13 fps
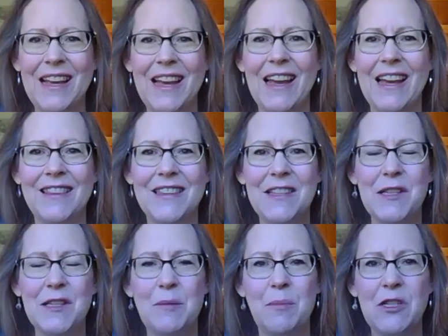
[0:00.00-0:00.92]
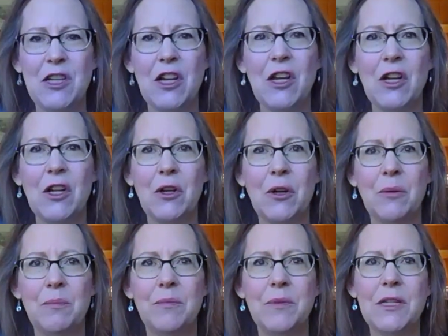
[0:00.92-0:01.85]
And this is a
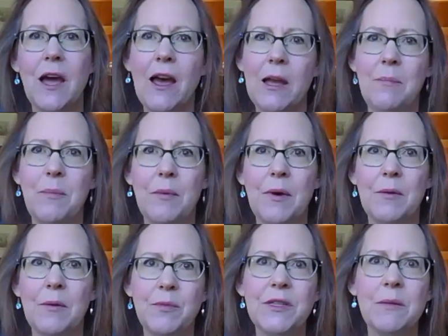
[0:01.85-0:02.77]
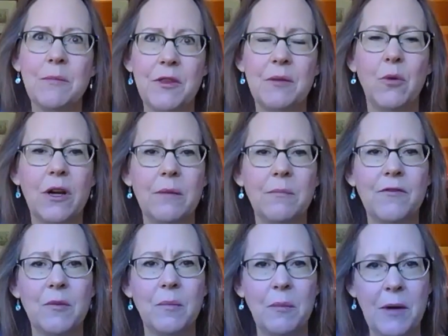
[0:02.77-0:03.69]
particular type of, some of them were coming
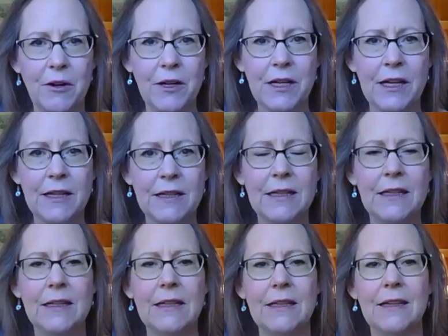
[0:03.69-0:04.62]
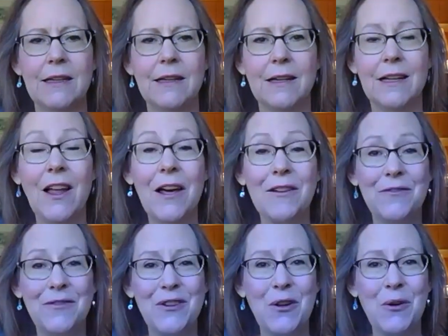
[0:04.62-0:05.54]
from America. A lot
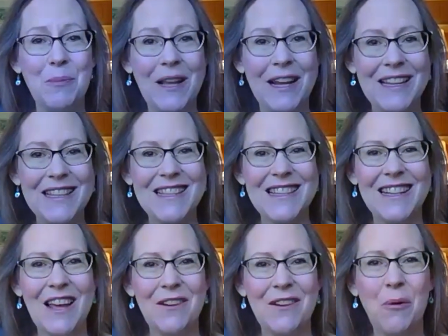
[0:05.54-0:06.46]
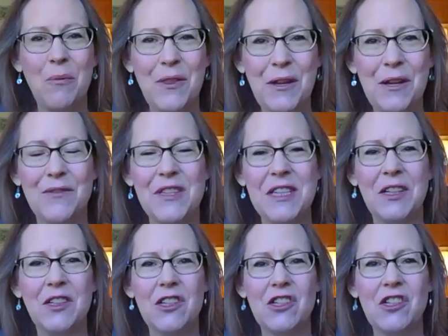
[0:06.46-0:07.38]
of your plants, a lot of what we think of as
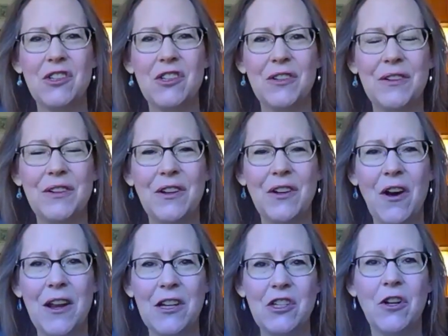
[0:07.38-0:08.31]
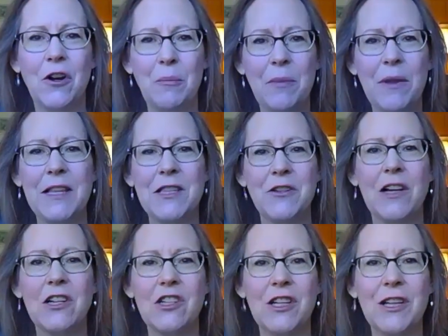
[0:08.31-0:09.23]
English cottage garden plants are
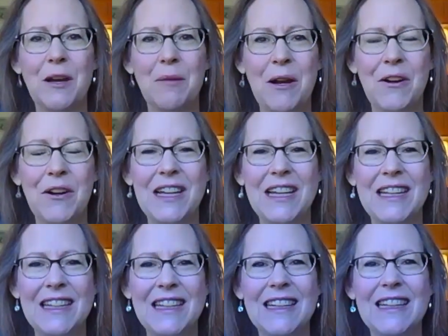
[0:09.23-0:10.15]
actually American.